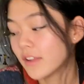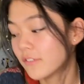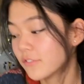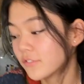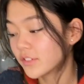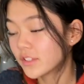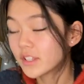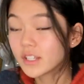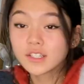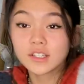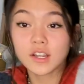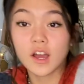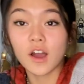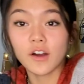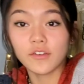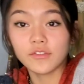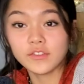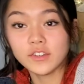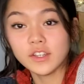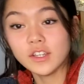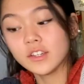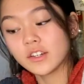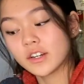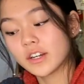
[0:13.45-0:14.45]
And for the
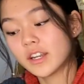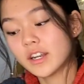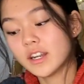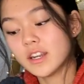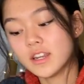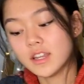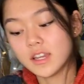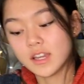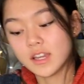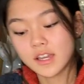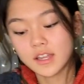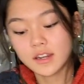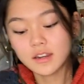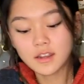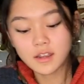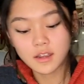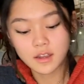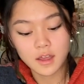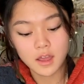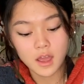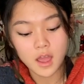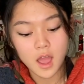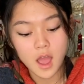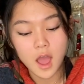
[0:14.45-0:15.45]
toffee, you're going to need
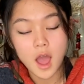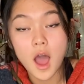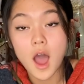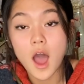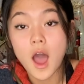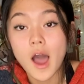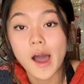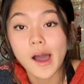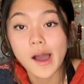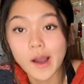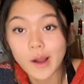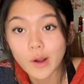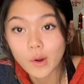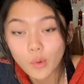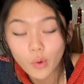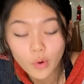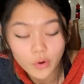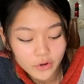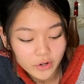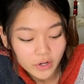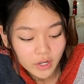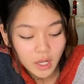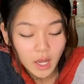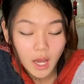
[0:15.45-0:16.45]
a
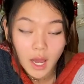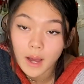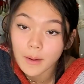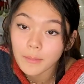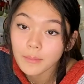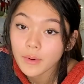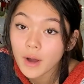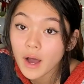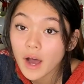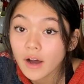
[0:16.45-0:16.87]
quarter cup